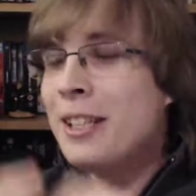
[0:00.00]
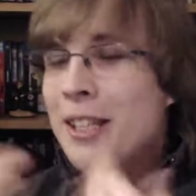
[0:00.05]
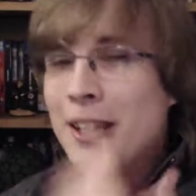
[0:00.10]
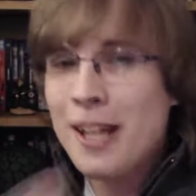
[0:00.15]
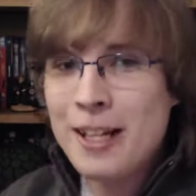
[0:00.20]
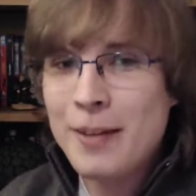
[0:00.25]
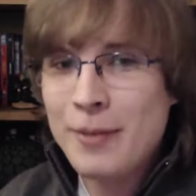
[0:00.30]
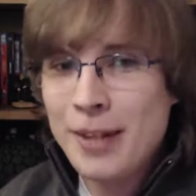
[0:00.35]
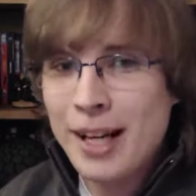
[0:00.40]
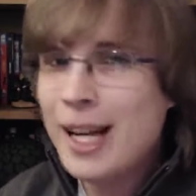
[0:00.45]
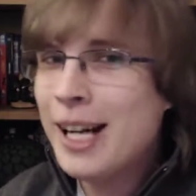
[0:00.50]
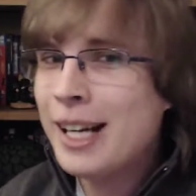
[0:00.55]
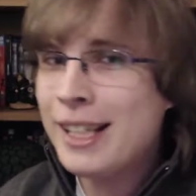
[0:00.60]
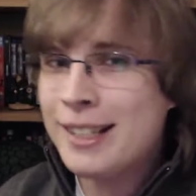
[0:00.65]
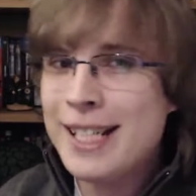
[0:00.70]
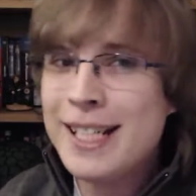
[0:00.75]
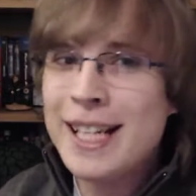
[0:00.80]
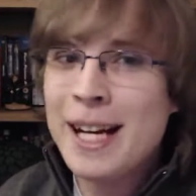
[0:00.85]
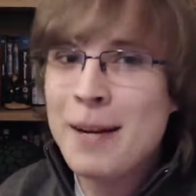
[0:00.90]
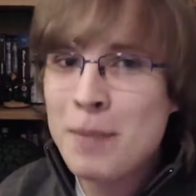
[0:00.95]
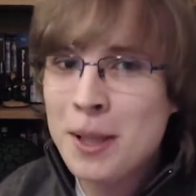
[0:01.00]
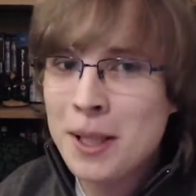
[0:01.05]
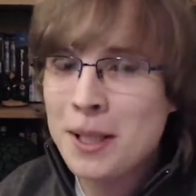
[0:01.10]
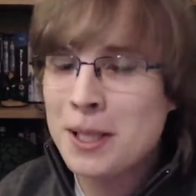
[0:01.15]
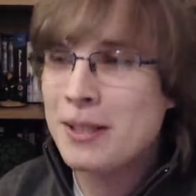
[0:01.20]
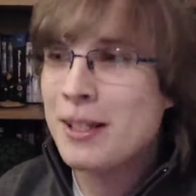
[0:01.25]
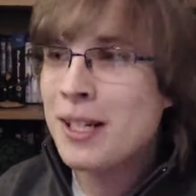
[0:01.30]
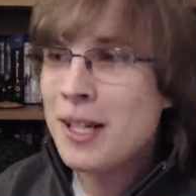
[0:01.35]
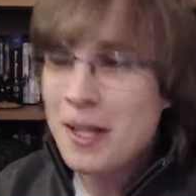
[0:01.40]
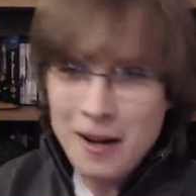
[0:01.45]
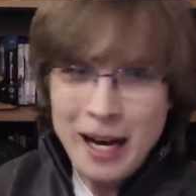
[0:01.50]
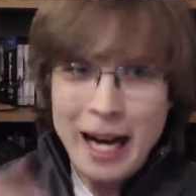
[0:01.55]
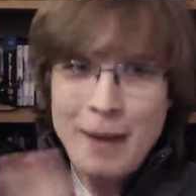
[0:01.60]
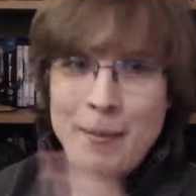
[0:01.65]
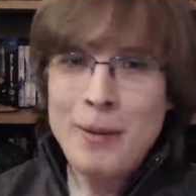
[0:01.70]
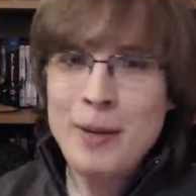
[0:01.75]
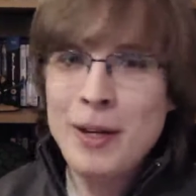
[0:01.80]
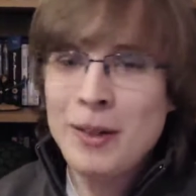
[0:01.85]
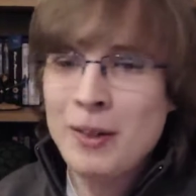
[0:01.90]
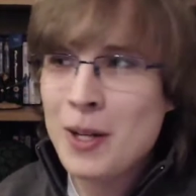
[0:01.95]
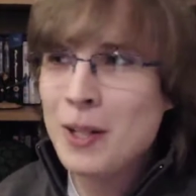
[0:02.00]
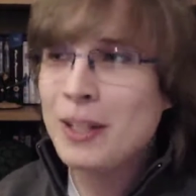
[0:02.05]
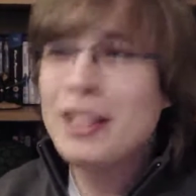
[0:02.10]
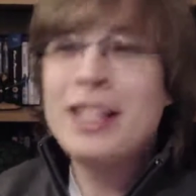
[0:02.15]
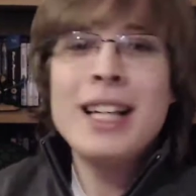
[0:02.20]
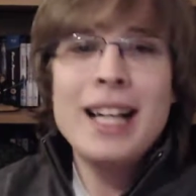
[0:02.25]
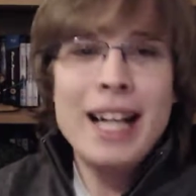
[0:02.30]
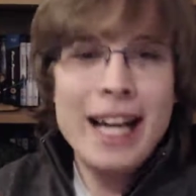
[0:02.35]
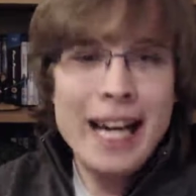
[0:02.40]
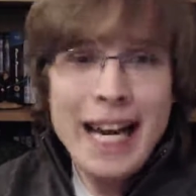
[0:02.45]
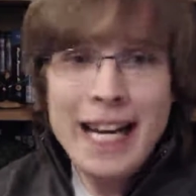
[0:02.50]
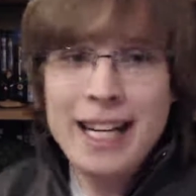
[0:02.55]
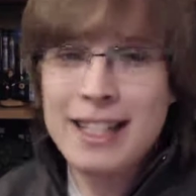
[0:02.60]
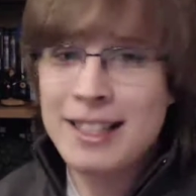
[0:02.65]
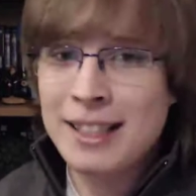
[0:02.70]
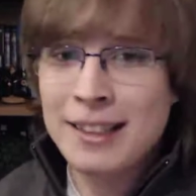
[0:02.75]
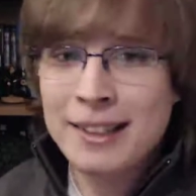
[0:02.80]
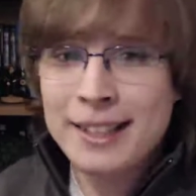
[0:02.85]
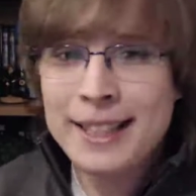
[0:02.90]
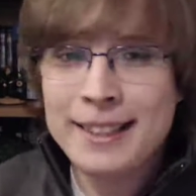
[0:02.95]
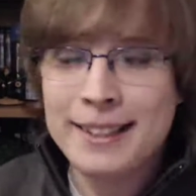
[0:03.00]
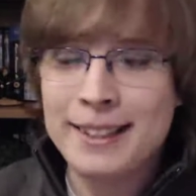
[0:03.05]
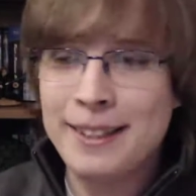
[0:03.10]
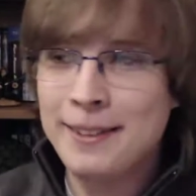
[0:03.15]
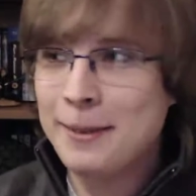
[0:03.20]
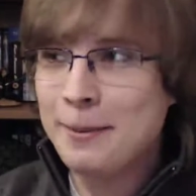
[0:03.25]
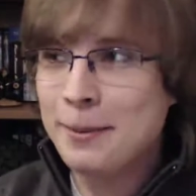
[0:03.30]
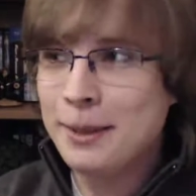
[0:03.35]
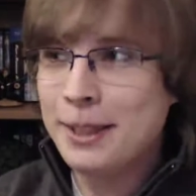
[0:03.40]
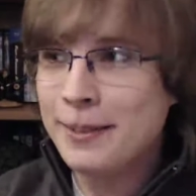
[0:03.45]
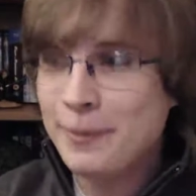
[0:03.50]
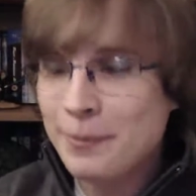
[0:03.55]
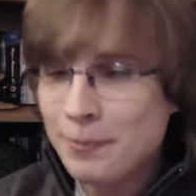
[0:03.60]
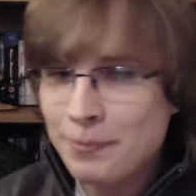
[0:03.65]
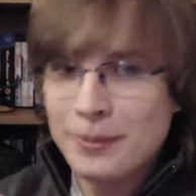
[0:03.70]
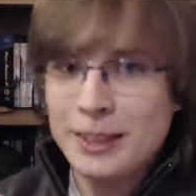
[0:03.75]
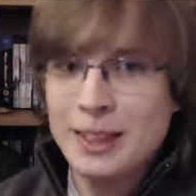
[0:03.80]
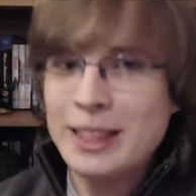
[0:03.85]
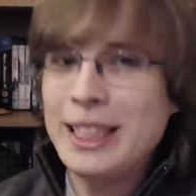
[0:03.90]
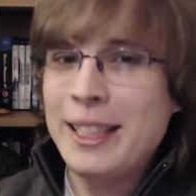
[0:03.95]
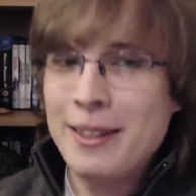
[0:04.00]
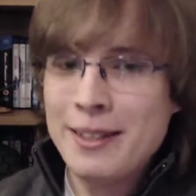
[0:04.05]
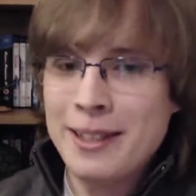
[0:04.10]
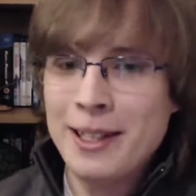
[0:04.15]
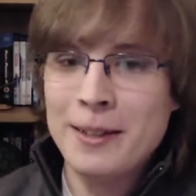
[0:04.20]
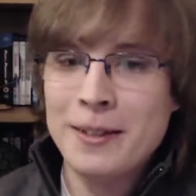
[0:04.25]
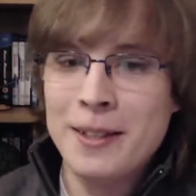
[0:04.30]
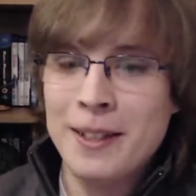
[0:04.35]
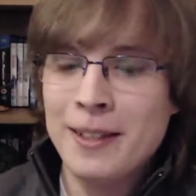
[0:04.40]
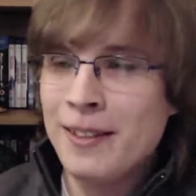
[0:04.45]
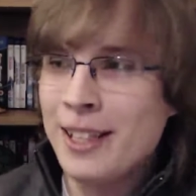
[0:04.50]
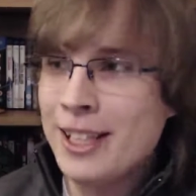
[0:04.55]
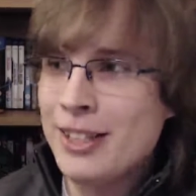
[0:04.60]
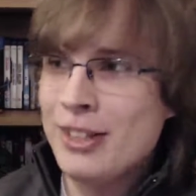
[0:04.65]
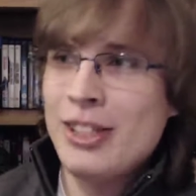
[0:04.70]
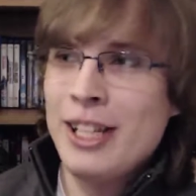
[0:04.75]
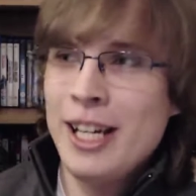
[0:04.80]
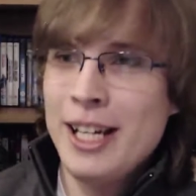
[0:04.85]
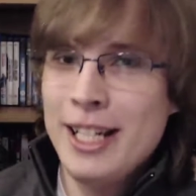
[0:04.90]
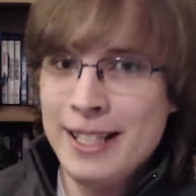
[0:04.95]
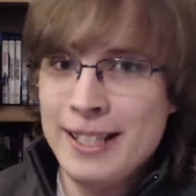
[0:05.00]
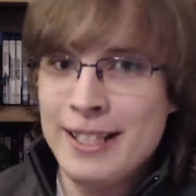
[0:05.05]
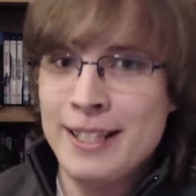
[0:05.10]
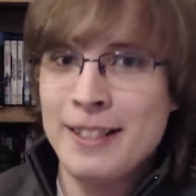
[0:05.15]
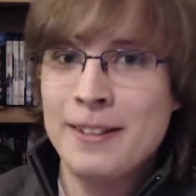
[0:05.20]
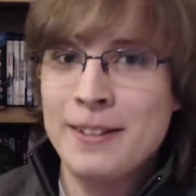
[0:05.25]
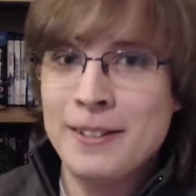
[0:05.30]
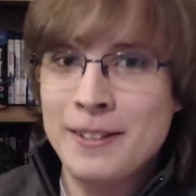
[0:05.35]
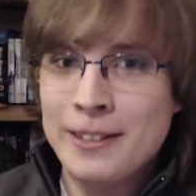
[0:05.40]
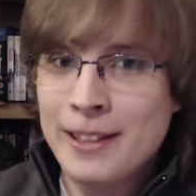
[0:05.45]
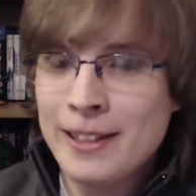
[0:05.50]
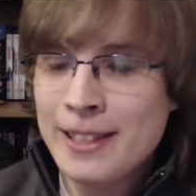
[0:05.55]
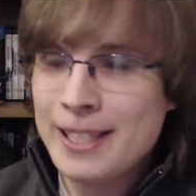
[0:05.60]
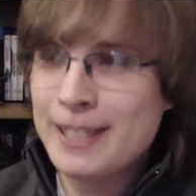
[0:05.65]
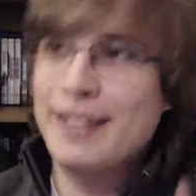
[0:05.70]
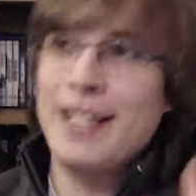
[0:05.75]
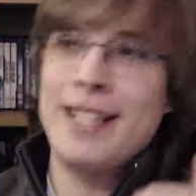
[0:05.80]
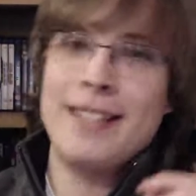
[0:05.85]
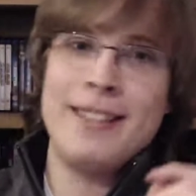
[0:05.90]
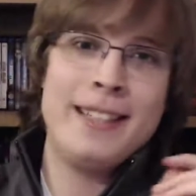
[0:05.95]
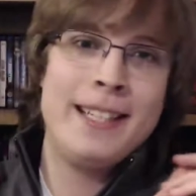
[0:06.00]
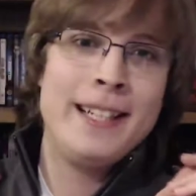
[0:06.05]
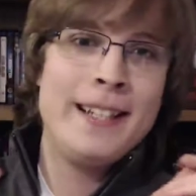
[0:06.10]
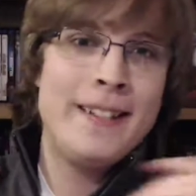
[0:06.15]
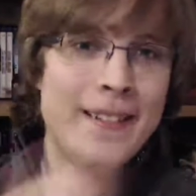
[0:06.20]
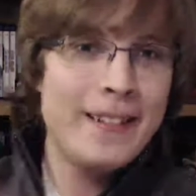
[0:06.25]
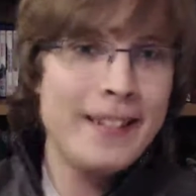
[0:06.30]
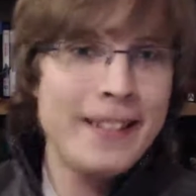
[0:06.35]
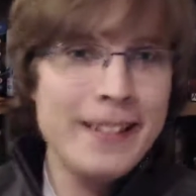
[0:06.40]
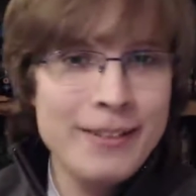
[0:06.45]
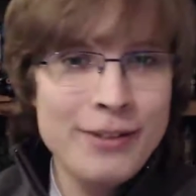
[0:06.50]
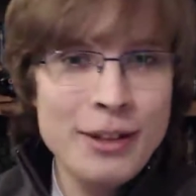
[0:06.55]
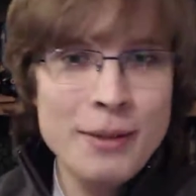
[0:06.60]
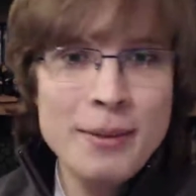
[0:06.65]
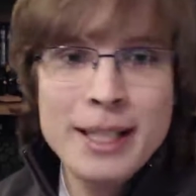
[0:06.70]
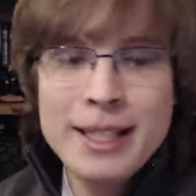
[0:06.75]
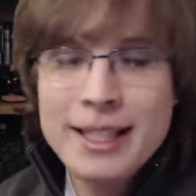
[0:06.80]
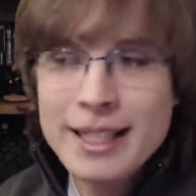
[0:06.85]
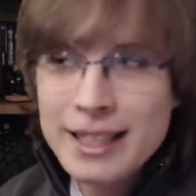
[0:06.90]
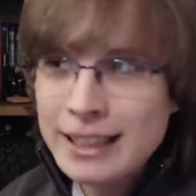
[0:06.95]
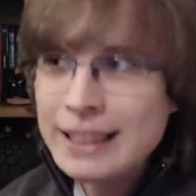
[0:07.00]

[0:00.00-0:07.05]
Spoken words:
And if your hand could take that much, I might be wrong, I ain't a scientist, but seriously, I was kind of like, Jesus Christ, that's kind of a bit...